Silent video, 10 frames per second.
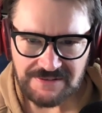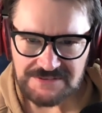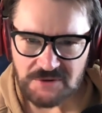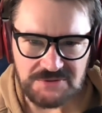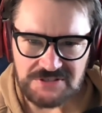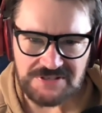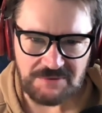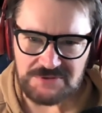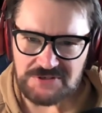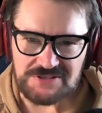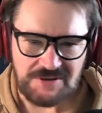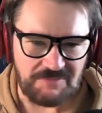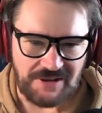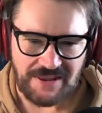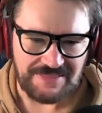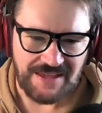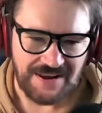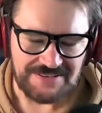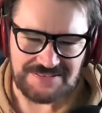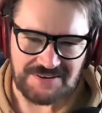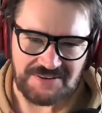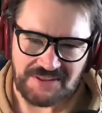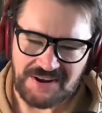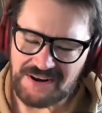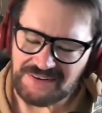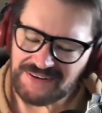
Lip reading: So it was just something like that I said on the air, and